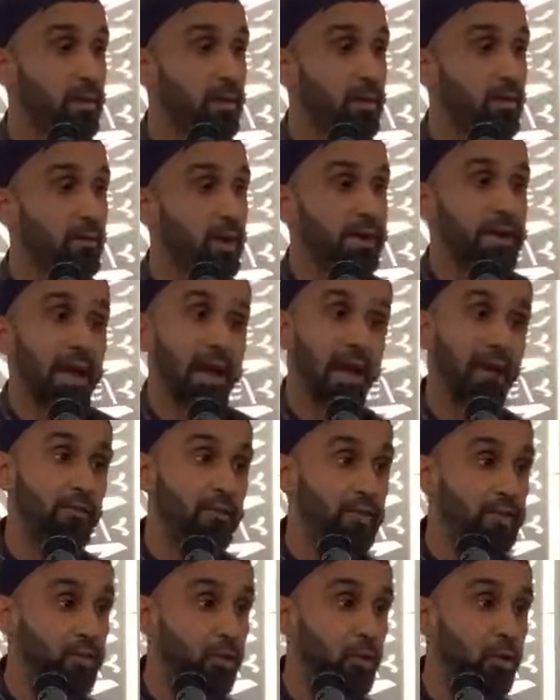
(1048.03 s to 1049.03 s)
Right now, every
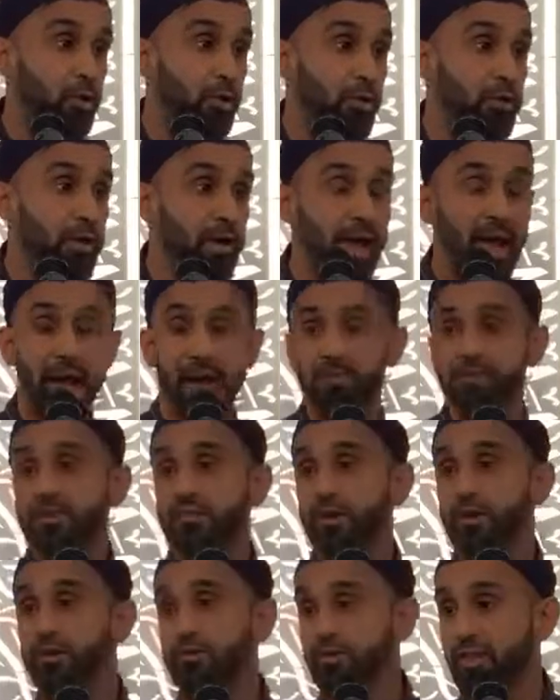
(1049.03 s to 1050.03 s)
school has its
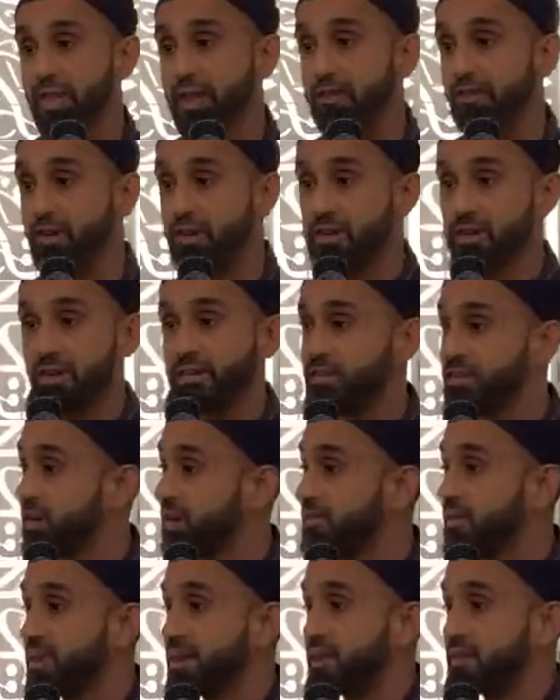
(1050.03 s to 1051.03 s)
own flavor,
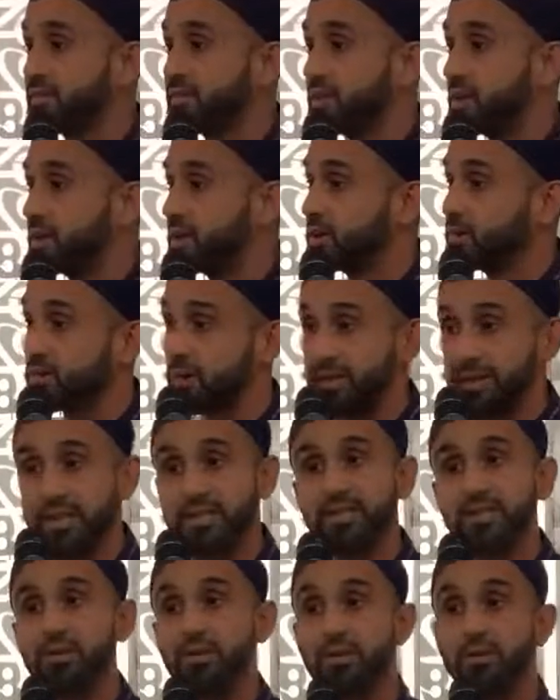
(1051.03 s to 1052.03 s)
conservative,
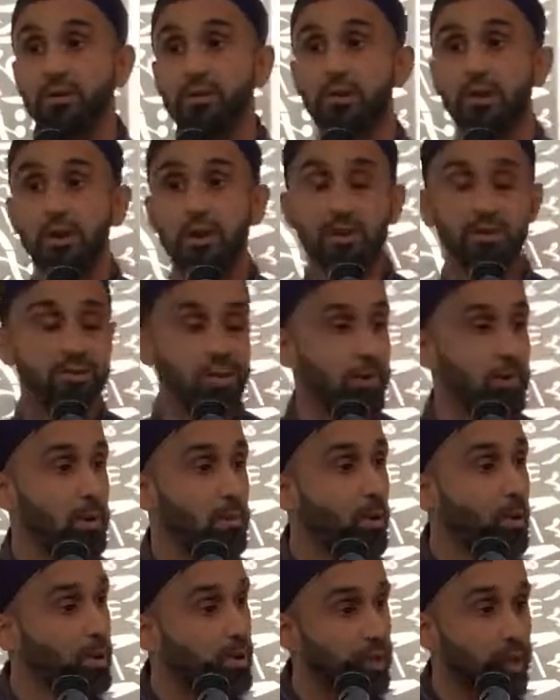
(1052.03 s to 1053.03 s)
traditional, some are
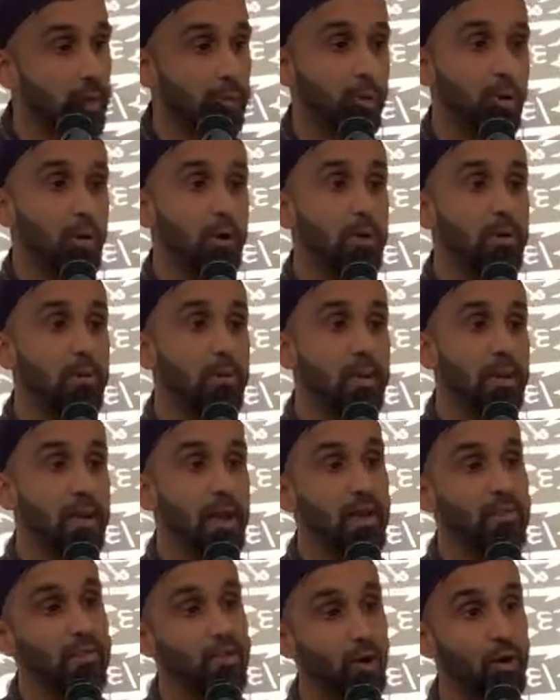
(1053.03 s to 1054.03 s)
more liberal,
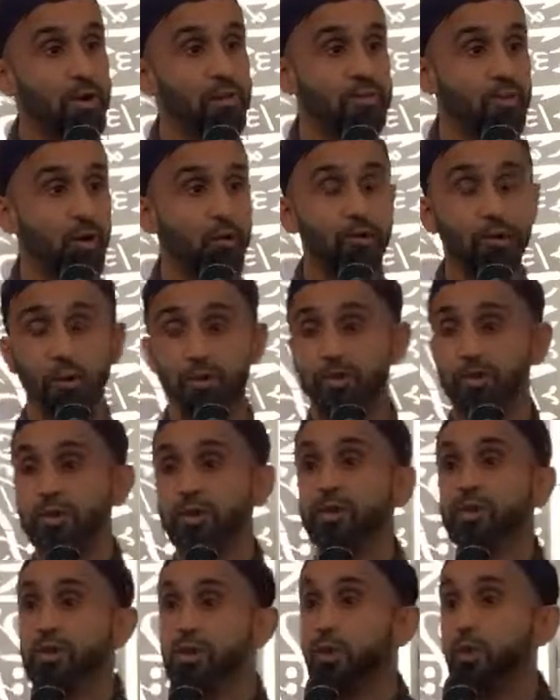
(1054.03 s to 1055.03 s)
and so on and so forth. So
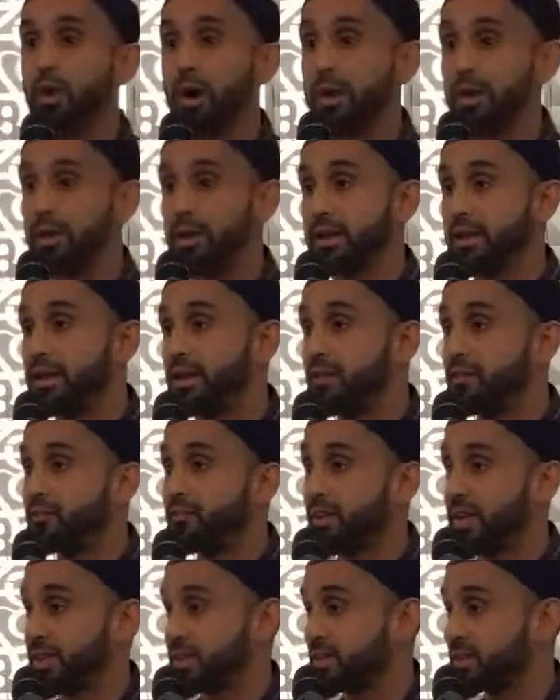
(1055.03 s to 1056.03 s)
you do what
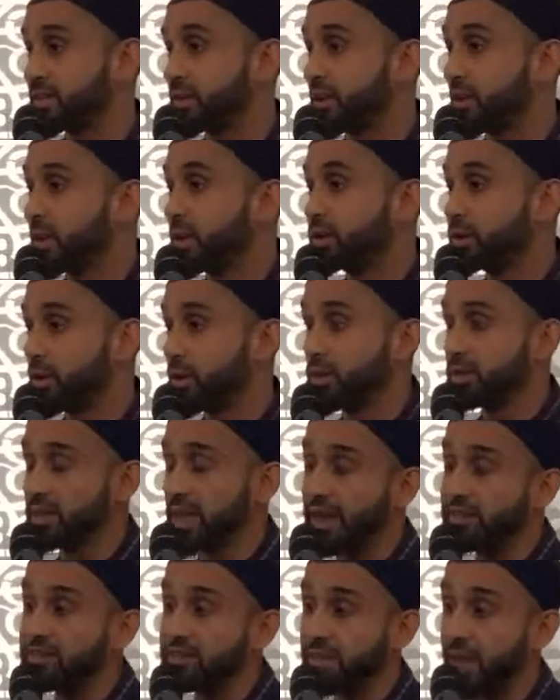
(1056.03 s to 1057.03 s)
fits your
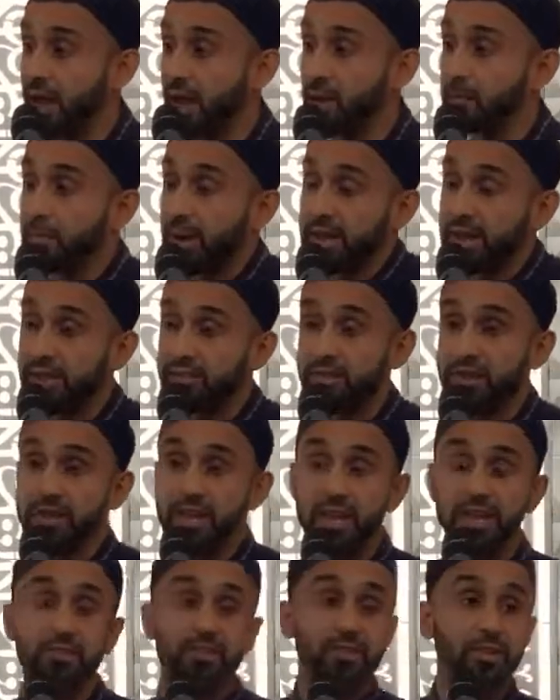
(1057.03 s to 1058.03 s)
lifestyle, but if your
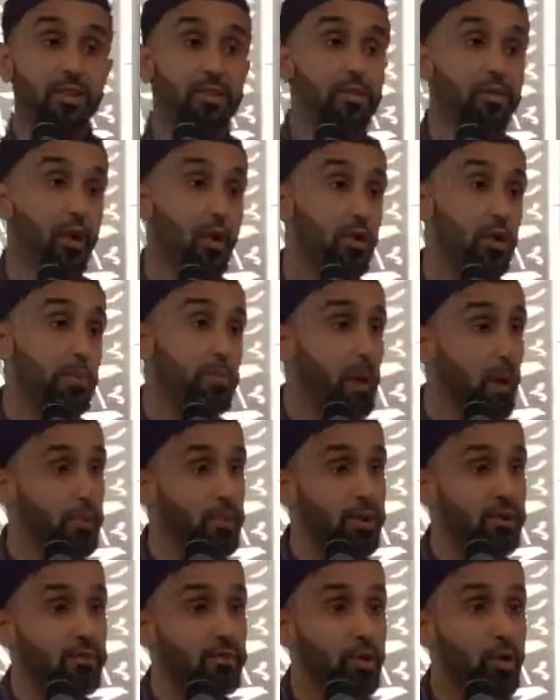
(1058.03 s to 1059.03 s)
kids do go to
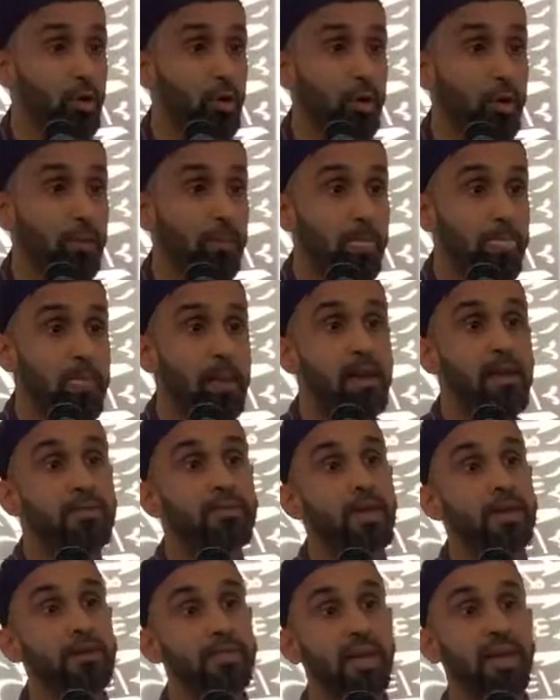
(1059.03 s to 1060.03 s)
public school,
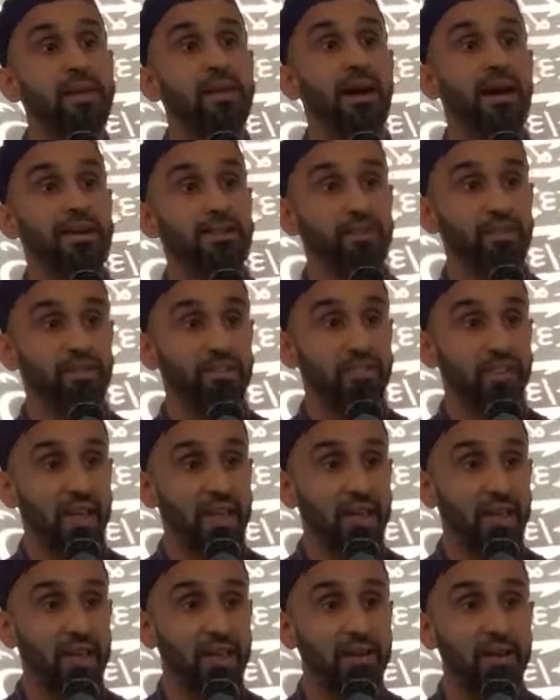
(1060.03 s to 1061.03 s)
then
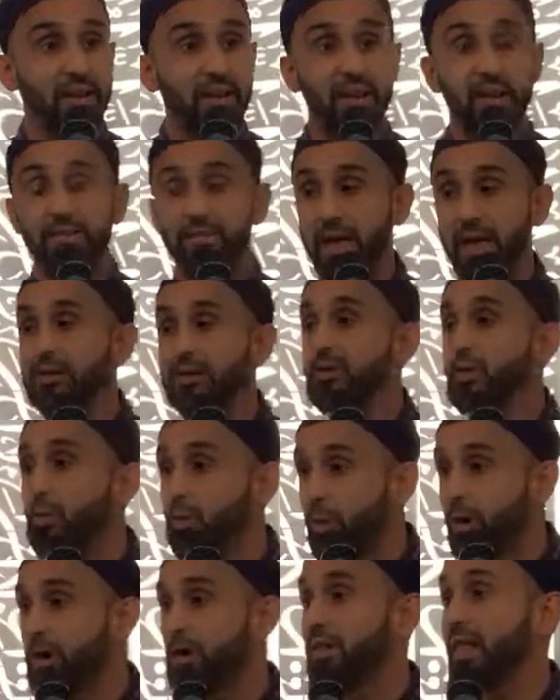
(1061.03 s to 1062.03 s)
understand that you
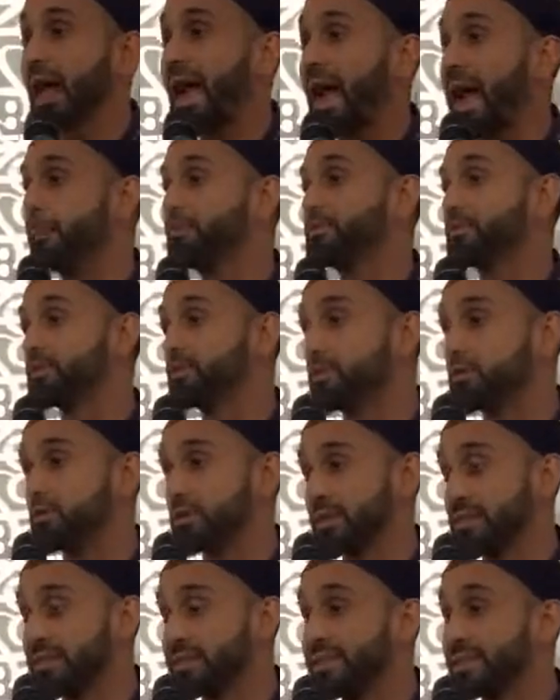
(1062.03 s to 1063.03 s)
will
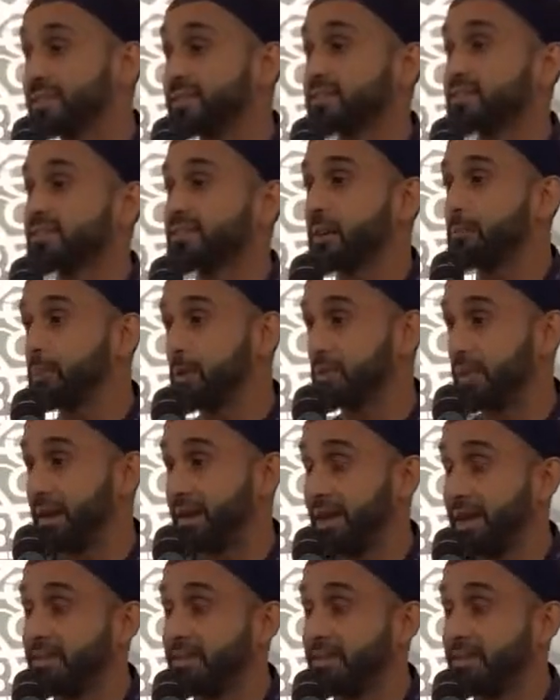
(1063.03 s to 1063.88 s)
absolutely need to supplement.